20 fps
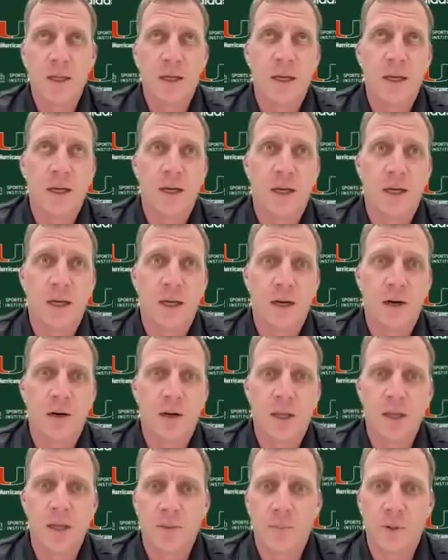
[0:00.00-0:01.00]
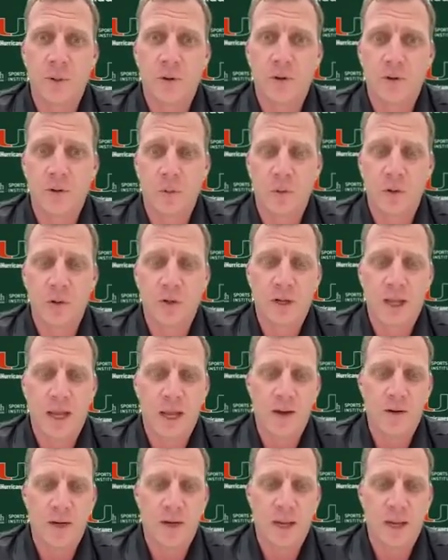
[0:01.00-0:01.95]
uh, are getting the bulk of the work now.